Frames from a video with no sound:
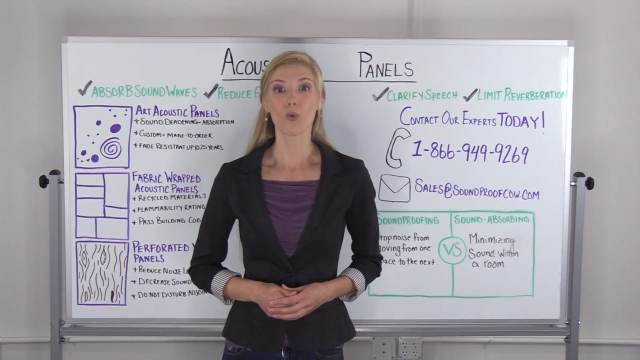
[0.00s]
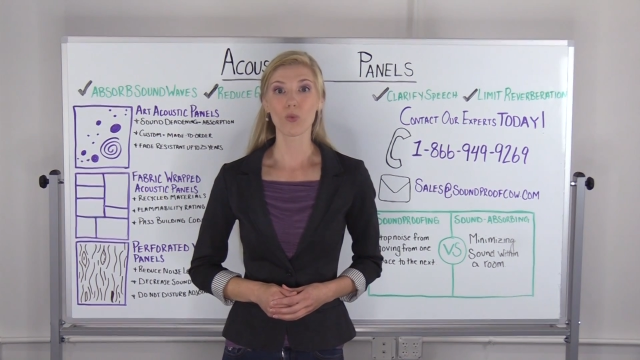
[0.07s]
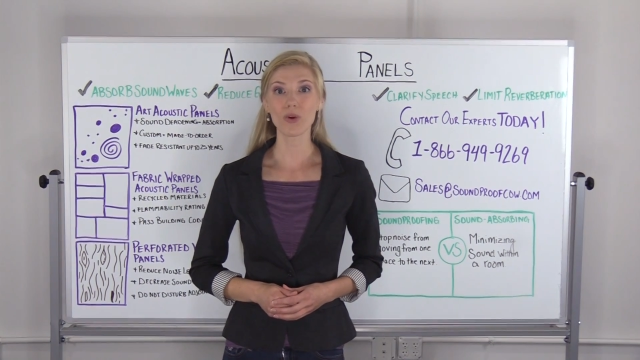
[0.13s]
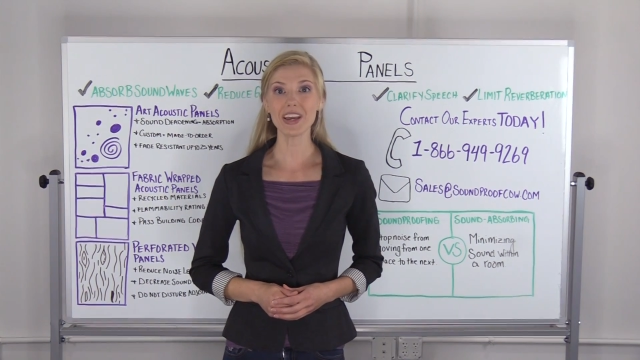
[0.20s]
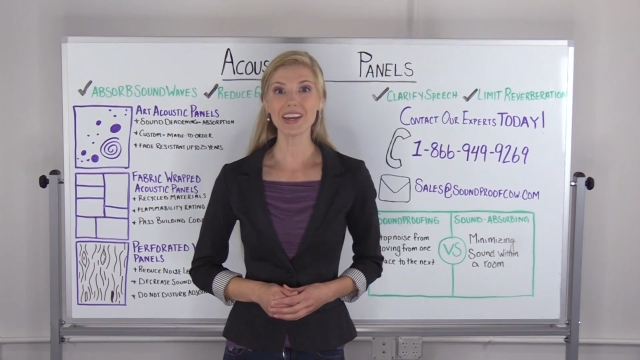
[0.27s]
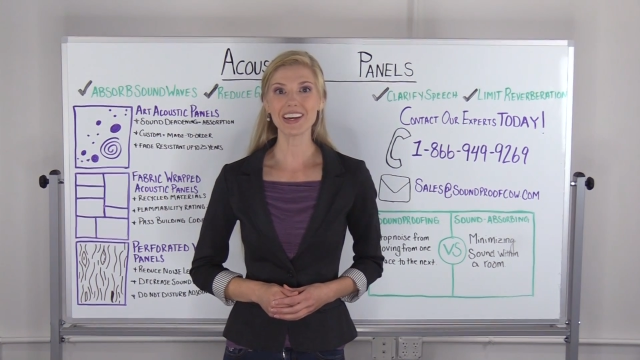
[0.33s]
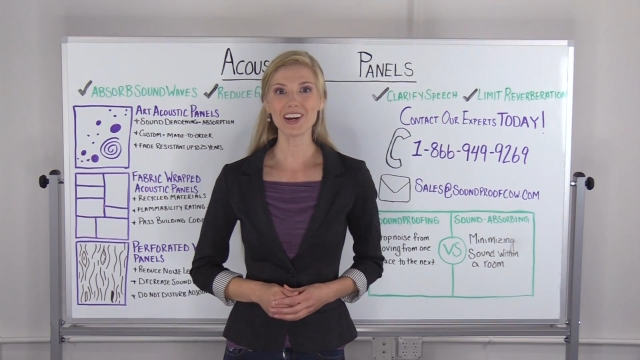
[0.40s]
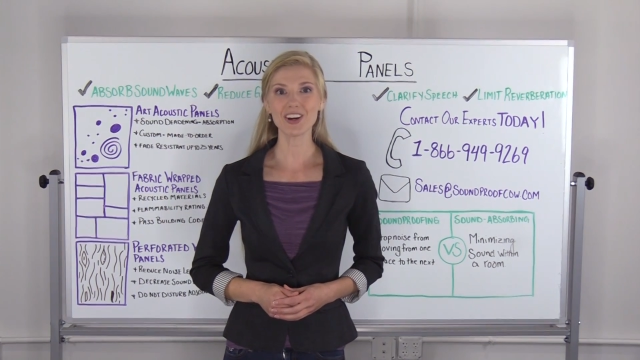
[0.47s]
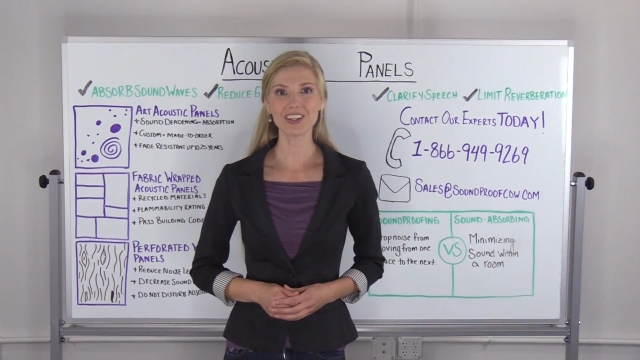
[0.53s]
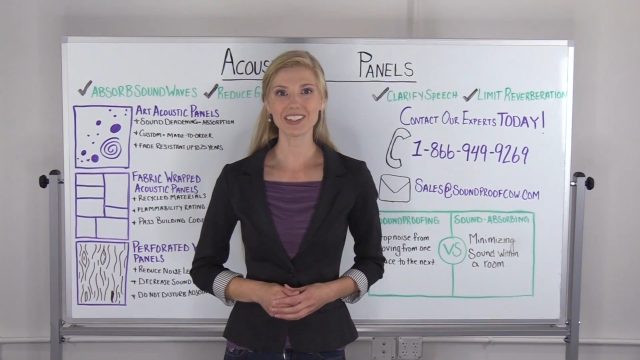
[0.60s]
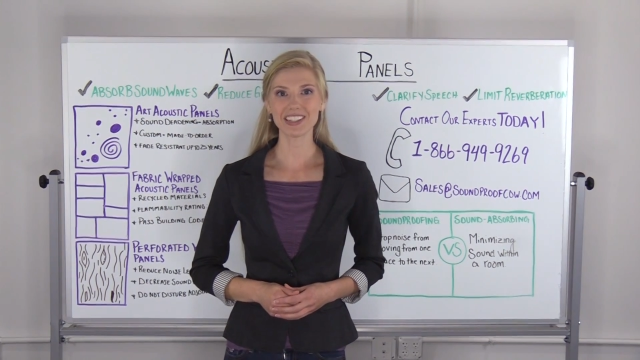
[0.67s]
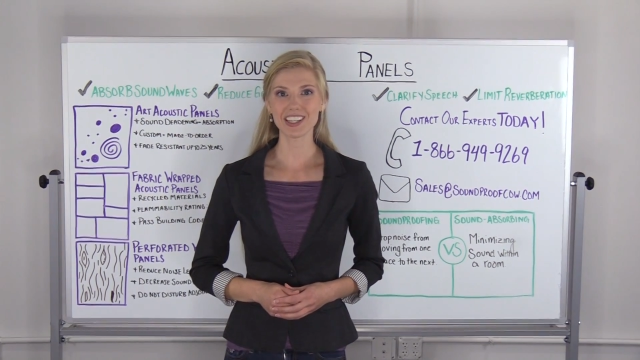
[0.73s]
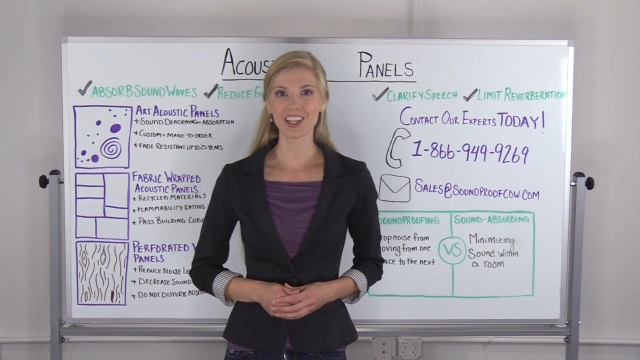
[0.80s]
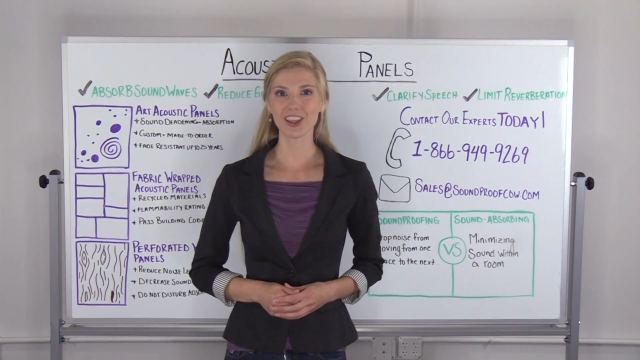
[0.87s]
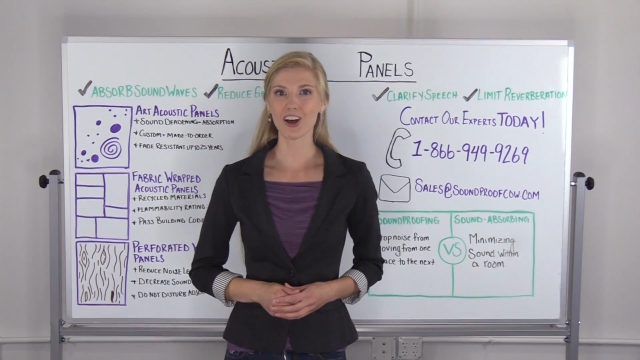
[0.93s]
We
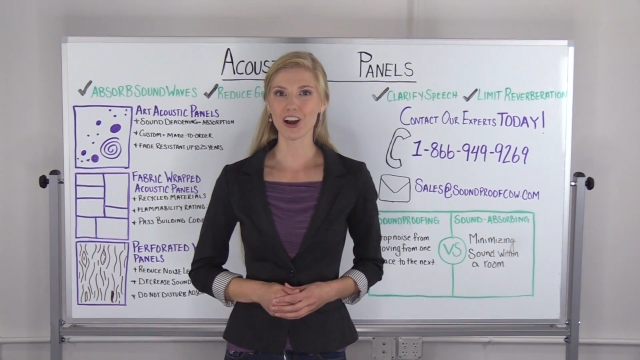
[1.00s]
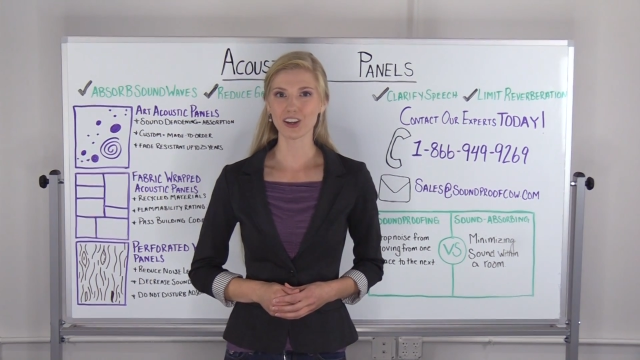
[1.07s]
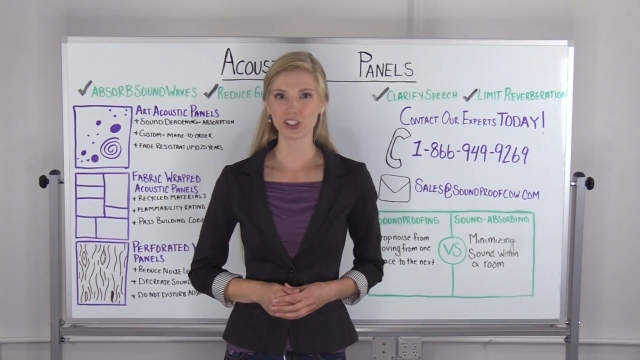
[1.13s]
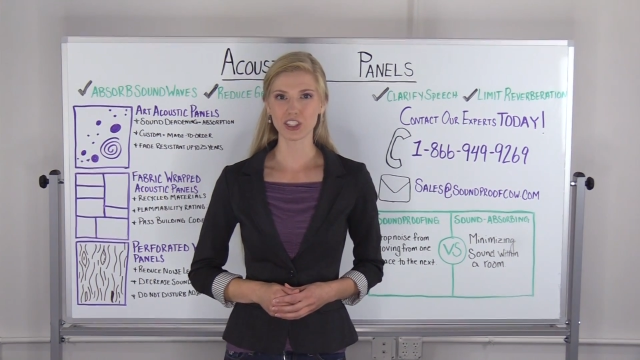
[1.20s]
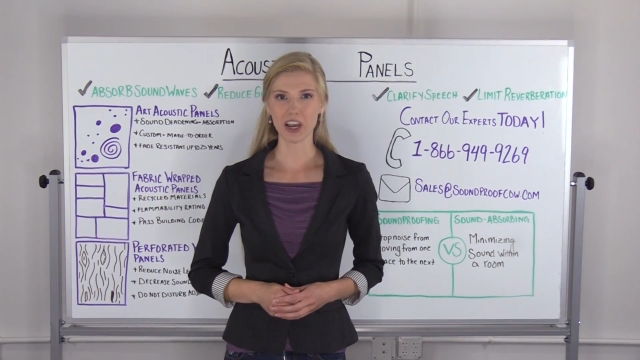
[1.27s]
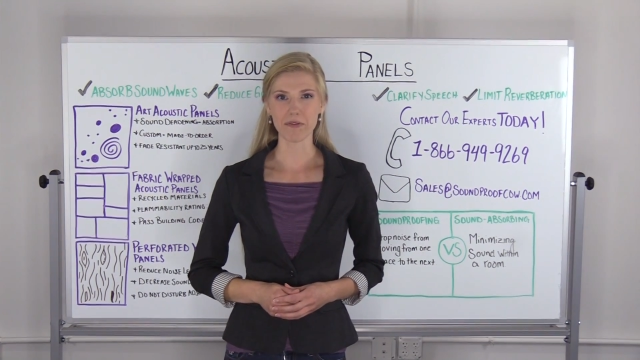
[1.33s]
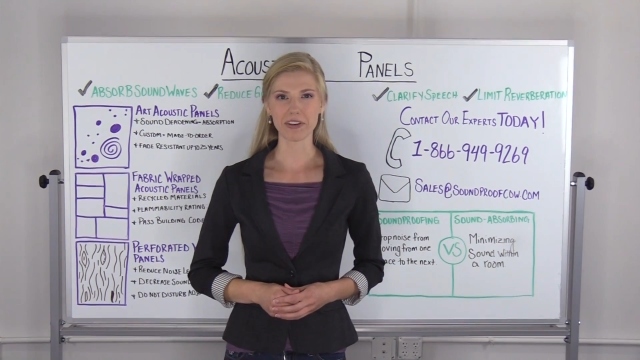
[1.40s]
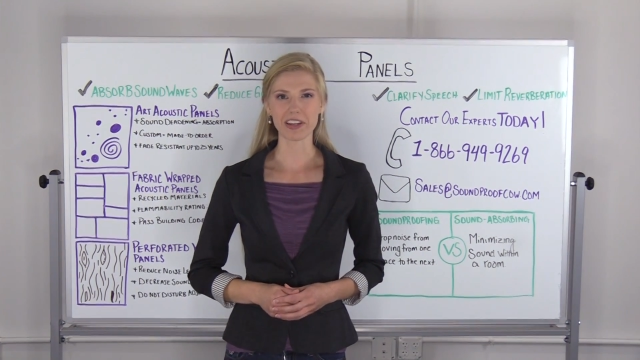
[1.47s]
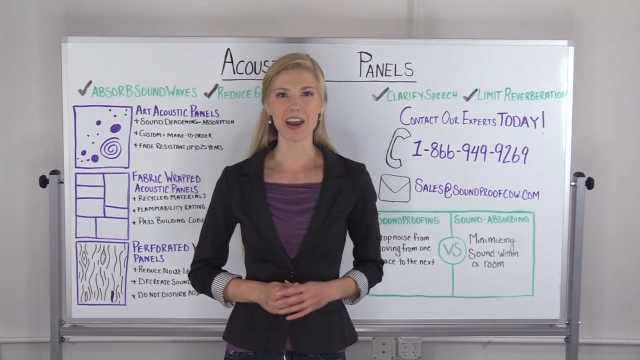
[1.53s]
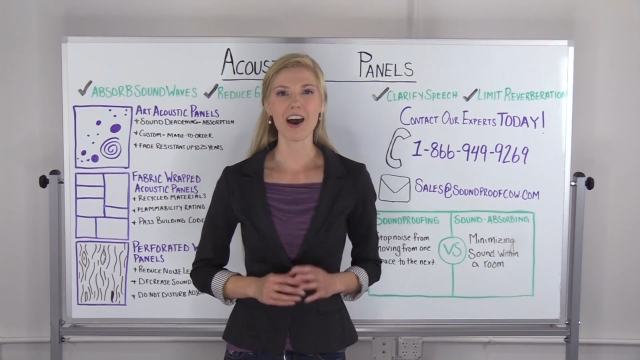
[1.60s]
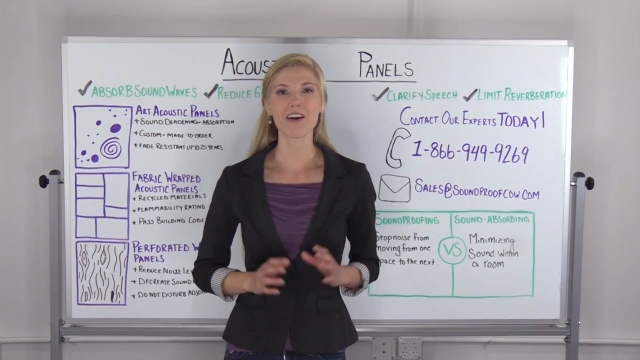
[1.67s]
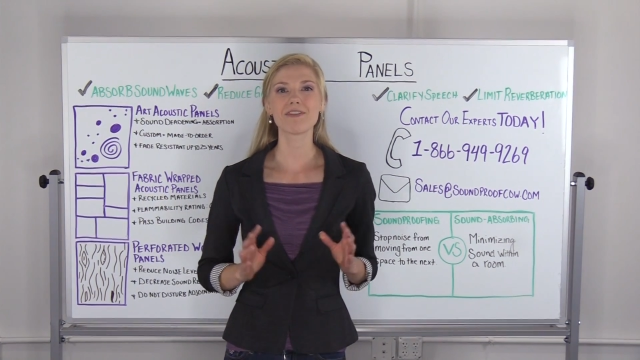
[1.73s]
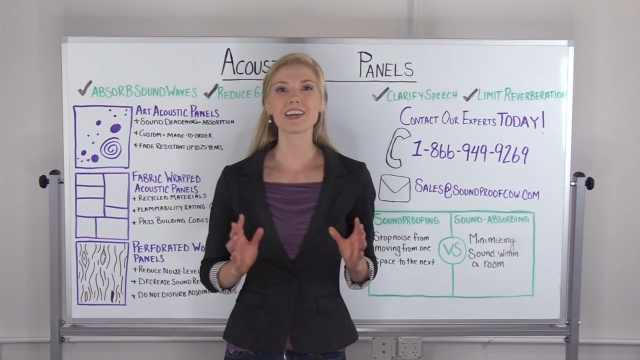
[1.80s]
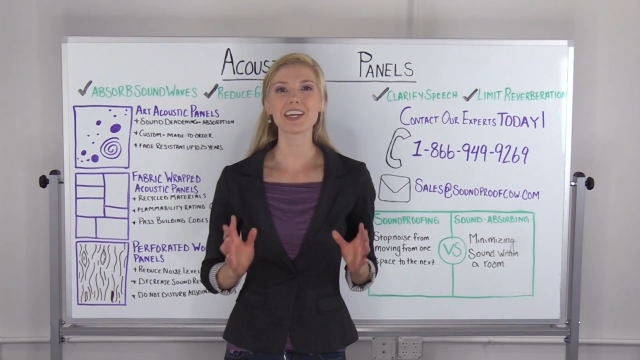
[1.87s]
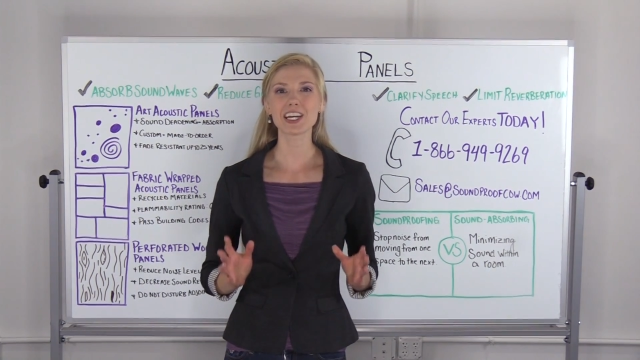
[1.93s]
guarantee the longevity of